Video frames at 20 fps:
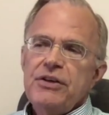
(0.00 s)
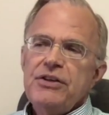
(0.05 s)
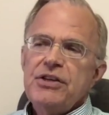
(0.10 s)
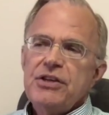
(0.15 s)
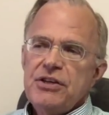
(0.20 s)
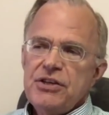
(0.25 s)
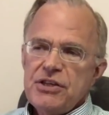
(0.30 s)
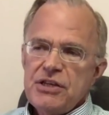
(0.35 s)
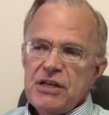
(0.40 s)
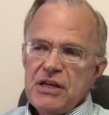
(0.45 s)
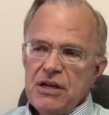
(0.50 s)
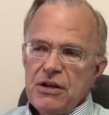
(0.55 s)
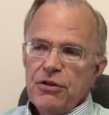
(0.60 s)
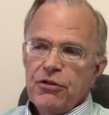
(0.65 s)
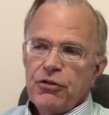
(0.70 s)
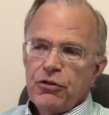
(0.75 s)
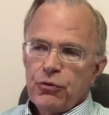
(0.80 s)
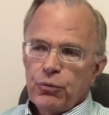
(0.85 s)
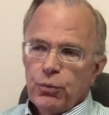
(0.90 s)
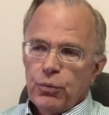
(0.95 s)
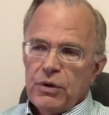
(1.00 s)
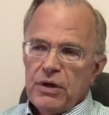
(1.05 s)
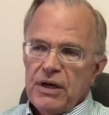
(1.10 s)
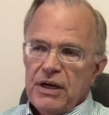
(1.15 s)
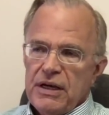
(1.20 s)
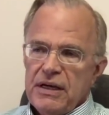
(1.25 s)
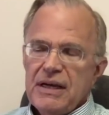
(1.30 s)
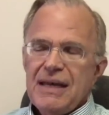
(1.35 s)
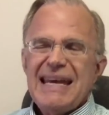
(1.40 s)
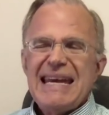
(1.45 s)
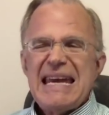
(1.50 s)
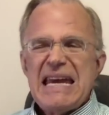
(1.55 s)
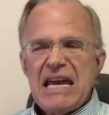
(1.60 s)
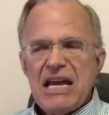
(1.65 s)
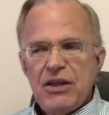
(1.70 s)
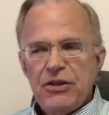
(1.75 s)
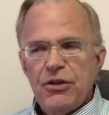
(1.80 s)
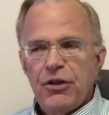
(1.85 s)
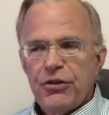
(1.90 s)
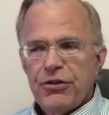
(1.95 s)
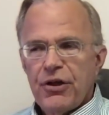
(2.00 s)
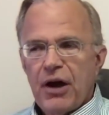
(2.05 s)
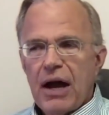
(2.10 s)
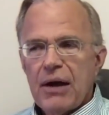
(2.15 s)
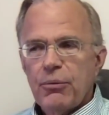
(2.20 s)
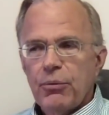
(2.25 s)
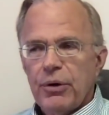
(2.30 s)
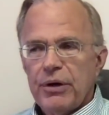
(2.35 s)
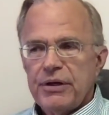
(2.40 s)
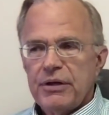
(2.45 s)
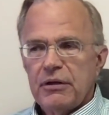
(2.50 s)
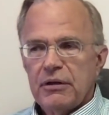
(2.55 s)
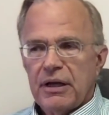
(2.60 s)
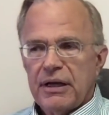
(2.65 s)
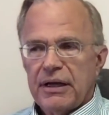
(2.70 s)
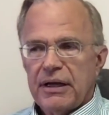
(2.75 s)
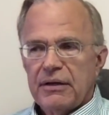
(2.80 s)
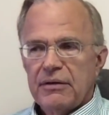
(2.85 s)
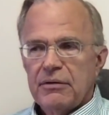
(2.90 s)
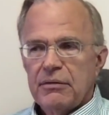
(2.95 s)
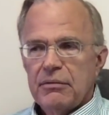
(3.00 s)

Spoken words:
to T3 in the thyroid gland,